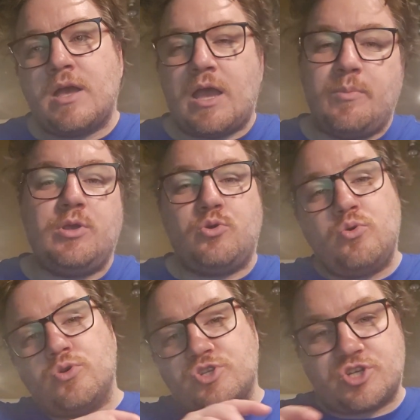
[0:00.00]

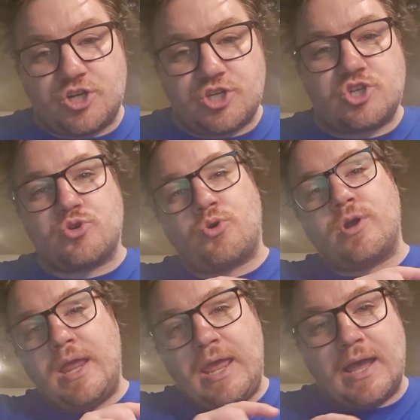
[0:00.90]
Google search
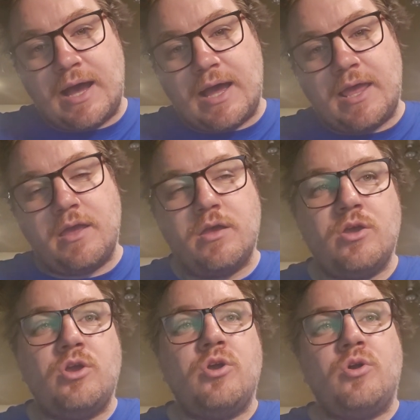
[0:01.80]
or AI,
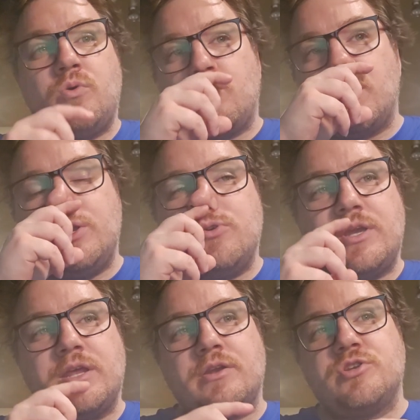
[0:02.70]
where you
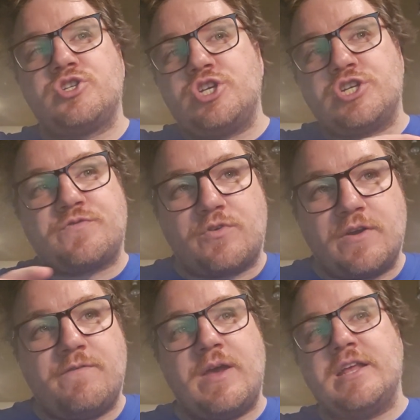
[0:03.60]
can search for
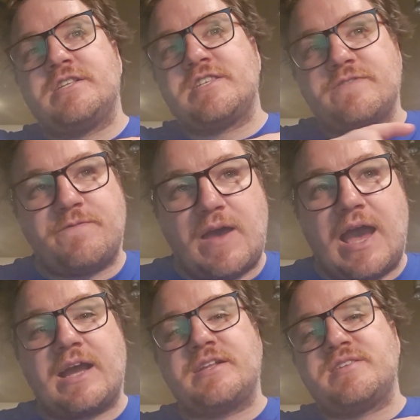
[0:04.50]
events,
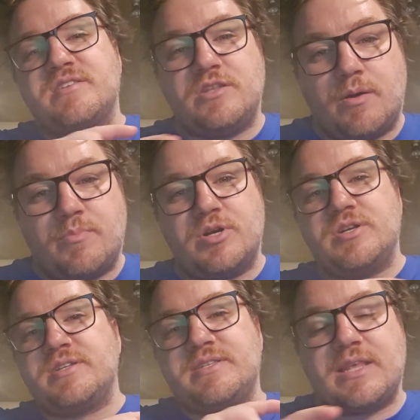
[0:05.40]
facts,
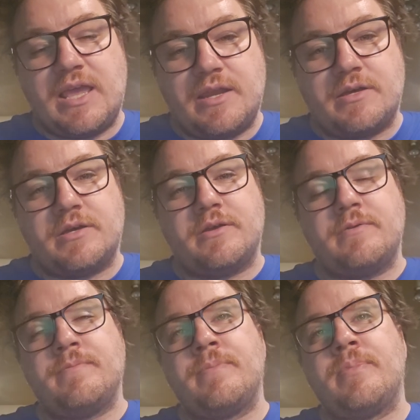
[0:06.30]
numbers, data,
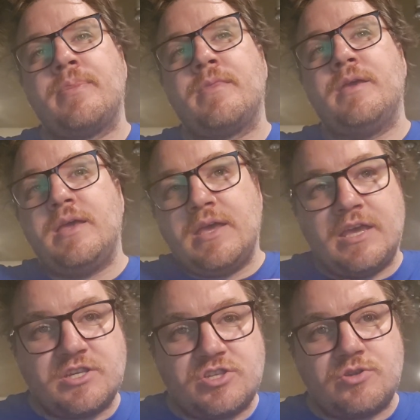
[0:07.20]

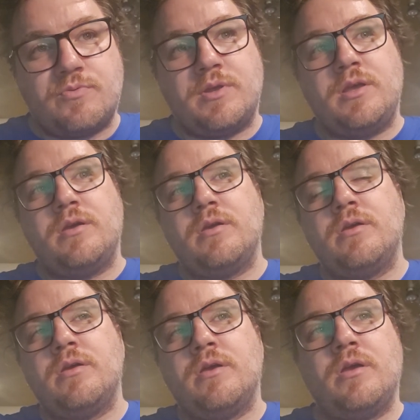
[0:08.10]
history,
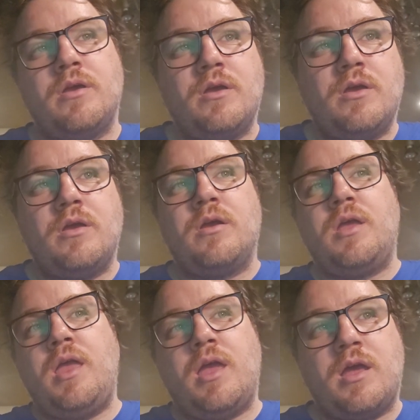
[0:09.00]

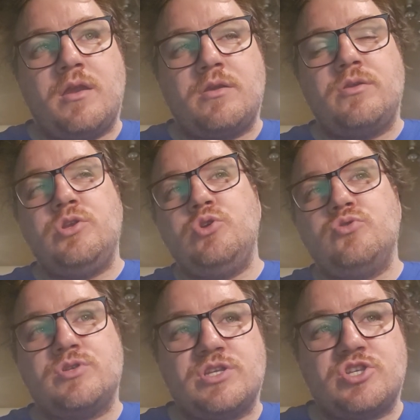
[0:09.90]
and
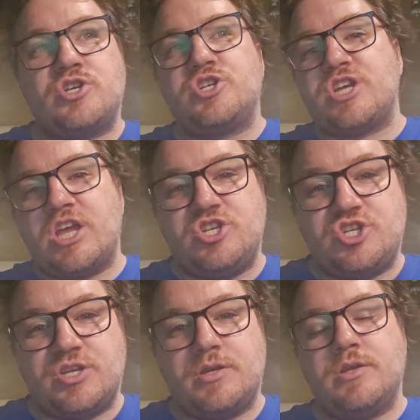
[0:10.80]
use the search
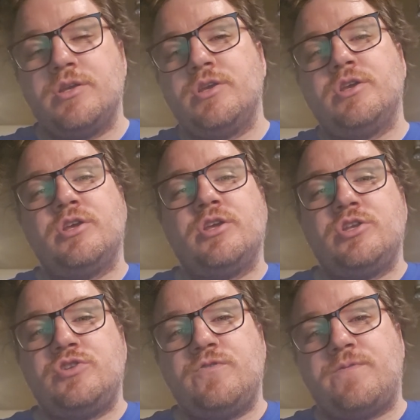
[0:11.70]
engine
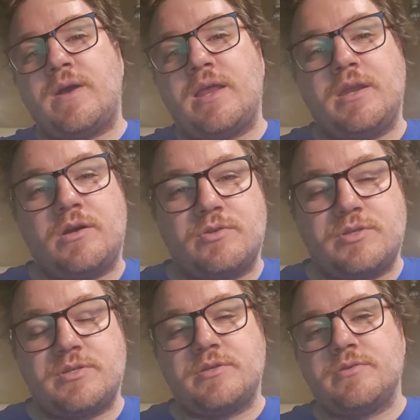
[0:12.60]
to find
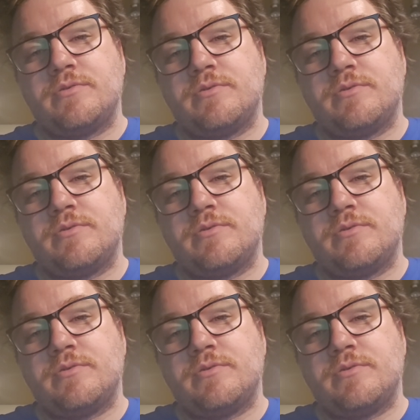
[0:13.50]
out